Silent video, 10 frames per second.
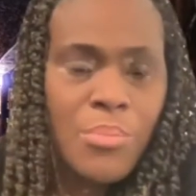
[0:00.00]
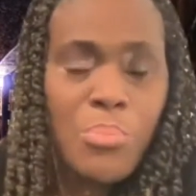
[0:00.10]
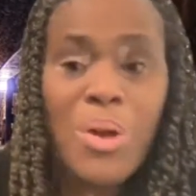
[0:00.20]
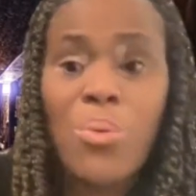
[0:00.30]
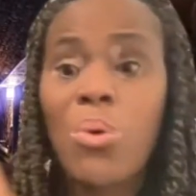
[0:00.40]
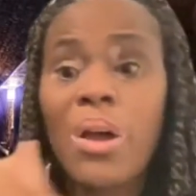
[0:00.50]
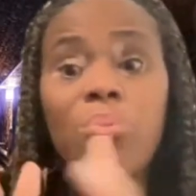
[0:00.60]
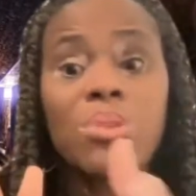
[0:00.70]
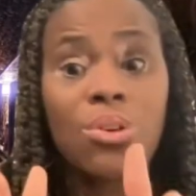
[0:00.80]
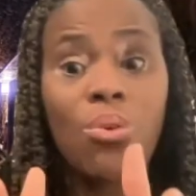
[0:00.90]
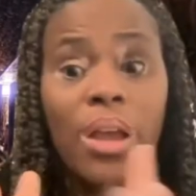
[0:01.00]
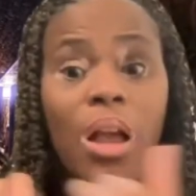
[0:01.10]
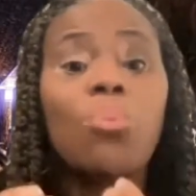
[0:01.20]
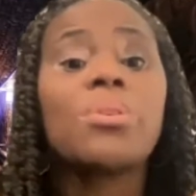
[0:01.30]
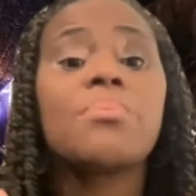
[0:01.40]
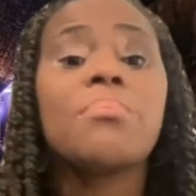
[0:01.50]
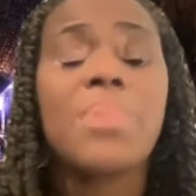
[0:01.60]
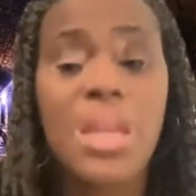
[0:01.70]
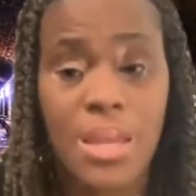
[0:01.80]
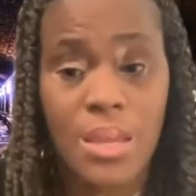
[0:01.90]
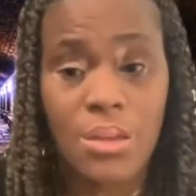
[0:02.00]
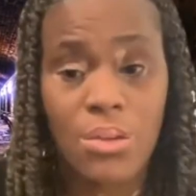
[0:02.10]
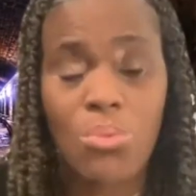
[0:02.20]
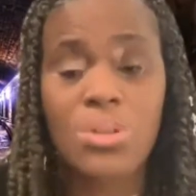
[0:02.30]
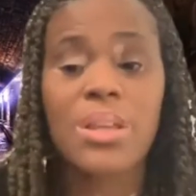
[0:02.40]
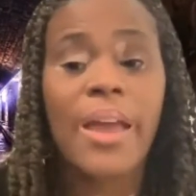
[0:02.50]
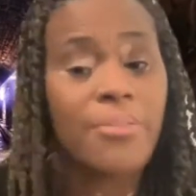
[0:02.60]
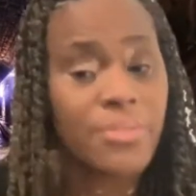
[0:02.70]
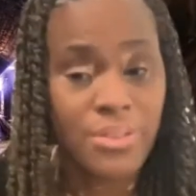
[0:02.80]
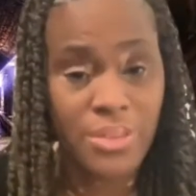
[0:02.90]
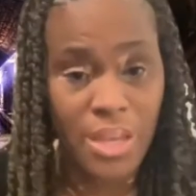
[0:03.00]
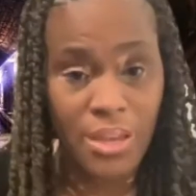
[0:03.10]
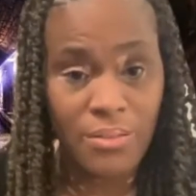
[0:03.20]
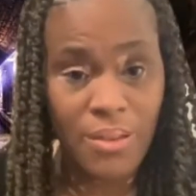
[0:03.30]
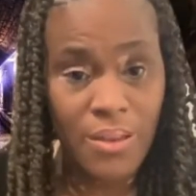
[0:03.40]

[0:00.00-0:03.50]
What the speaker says: but what was going on with me was everything.